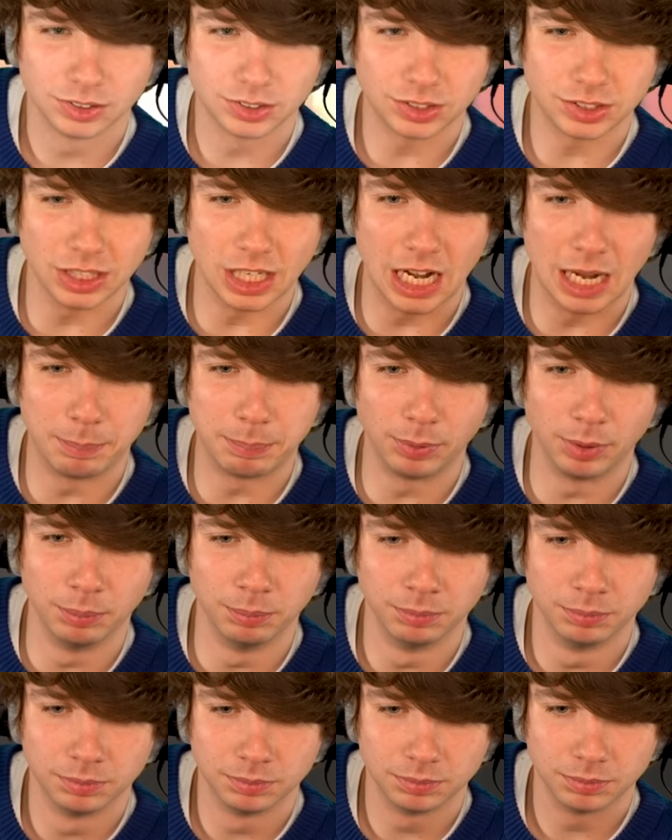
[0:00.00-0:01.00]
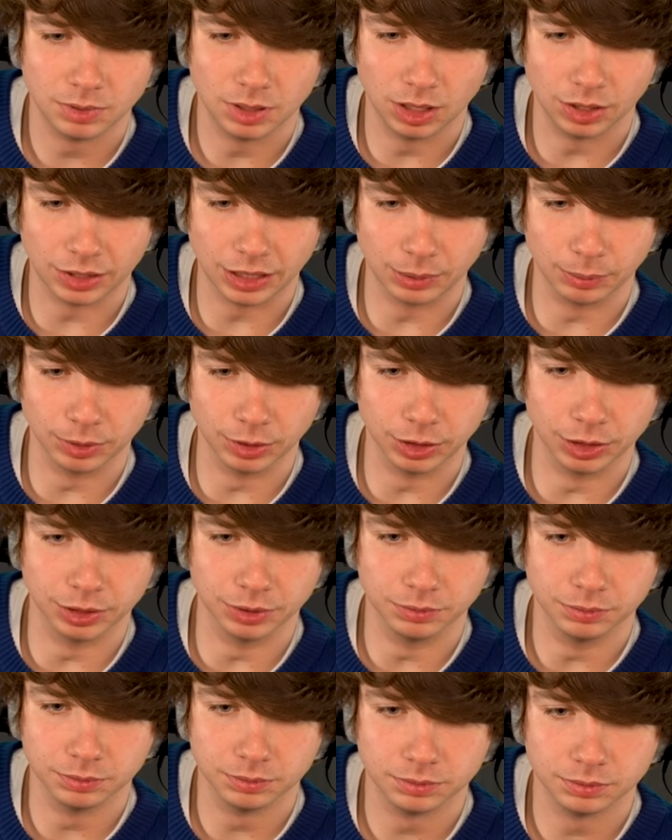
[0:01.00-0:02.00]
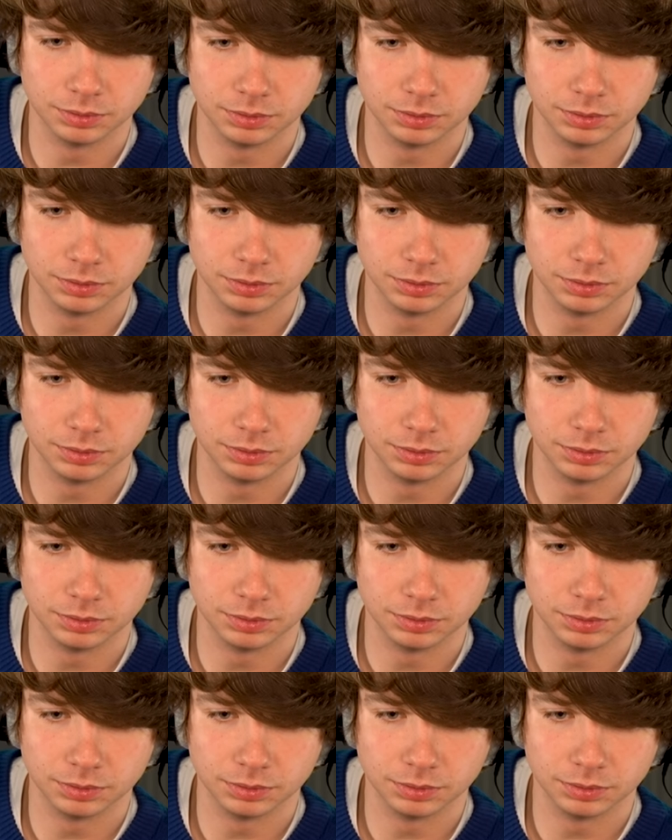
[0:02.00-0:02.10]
Stop him. Okay, we're good.